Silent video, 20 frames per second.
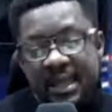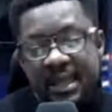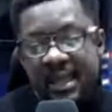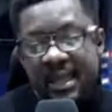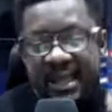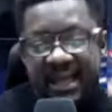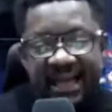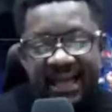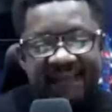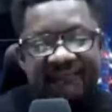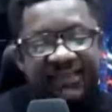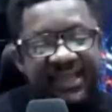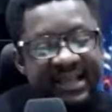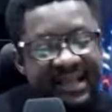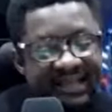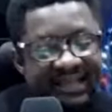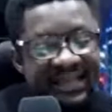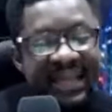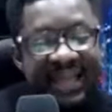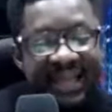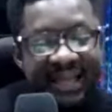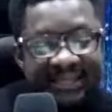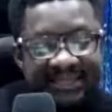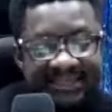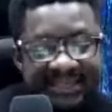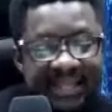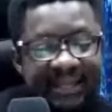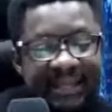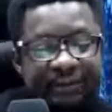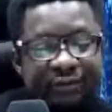have a clear
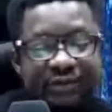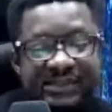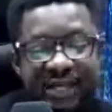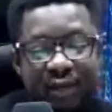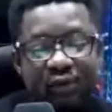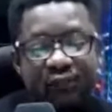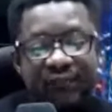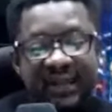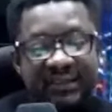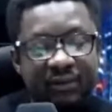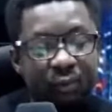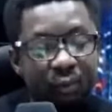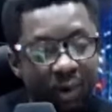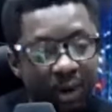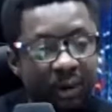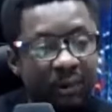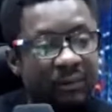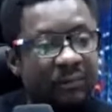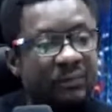agenda to take over the world.